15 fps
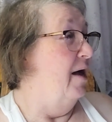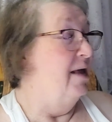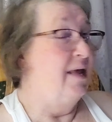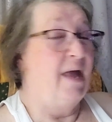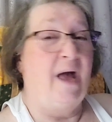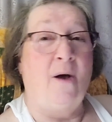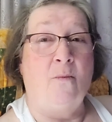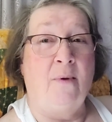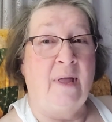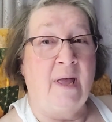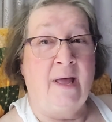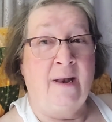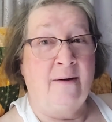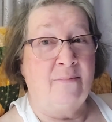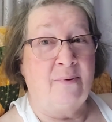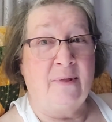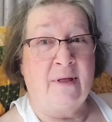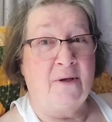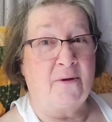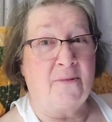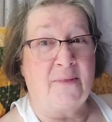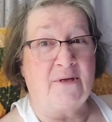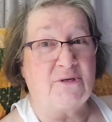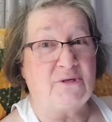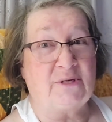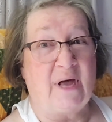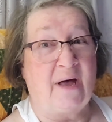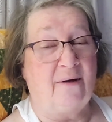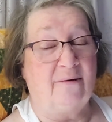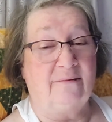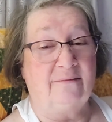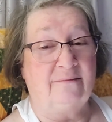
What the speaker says: yeah, we had to figure this out.